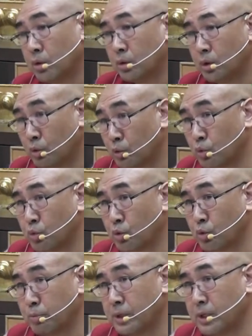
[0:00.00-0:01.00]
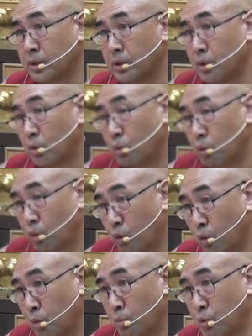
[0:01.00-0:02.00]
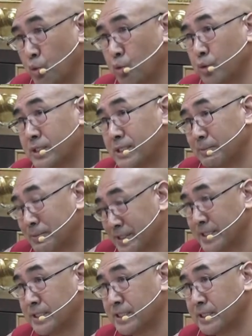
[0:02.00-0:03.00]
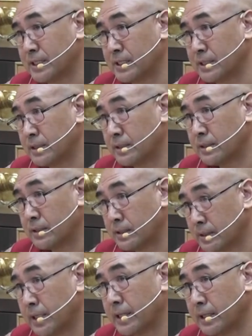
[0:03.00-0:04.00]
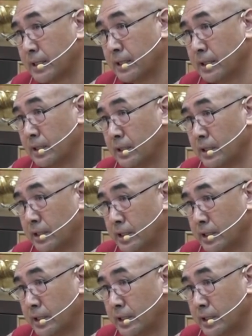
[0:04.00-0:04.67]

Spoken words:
The root guru means whom you receive teaching directly,